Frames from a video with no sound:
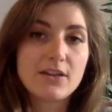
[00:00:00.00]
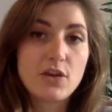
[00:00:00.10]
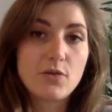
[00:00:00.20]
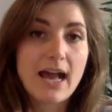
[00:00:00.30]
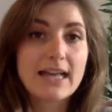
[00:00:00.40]

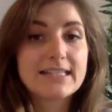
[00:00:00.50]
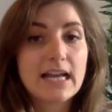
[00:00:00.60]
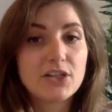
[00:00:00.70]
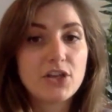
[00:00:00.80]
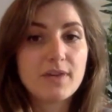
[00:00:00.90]
US
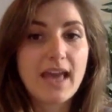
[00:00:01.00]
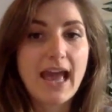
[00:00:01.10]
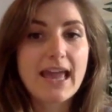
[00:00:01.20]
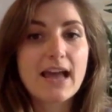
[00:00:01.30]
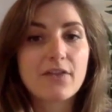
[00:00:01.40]
and
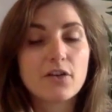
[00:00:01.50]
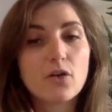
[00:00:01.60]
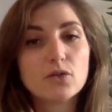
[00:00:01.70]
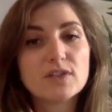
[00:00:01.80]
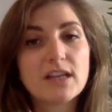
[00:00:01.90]
UK, and they're
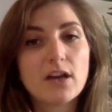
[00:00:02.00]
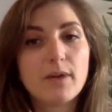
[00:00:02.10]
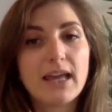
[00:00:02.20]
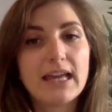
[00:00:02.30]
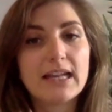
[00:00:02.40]
also
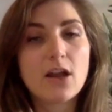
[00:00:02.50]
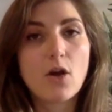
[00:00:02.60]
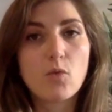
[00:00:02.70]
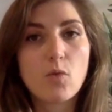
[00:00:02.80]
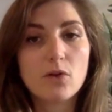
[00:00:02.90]
in
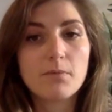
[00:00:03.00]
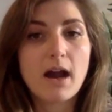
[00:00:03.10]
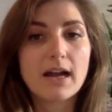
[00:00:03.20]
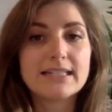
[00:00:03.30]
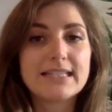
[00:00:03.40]

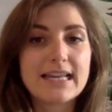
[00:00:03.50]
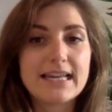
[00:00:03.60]
Walmart,